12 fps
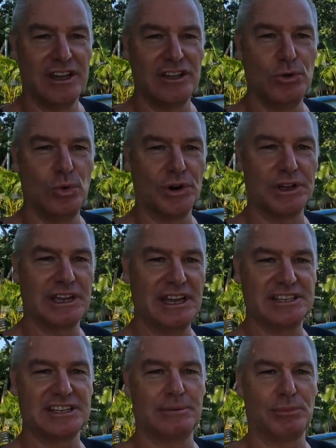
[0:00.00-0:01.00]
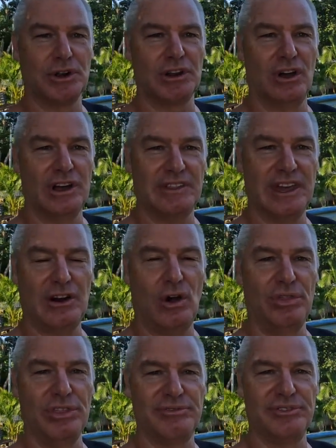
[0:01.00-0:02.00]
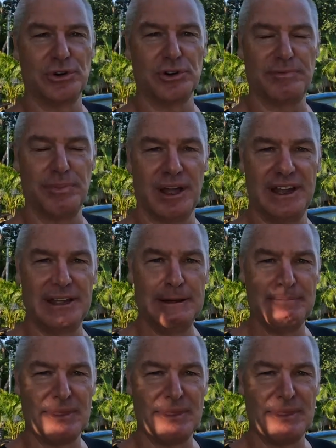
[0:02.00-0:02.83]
you want to get somebody like that on the field of play